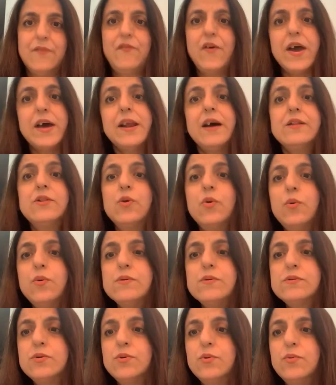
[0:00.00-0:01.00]
Where are
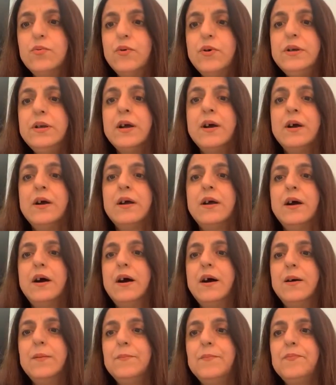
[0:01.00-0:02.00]
those
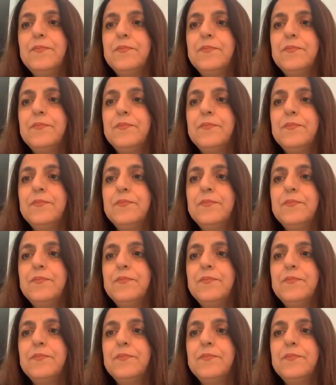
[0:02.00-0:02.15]
uh,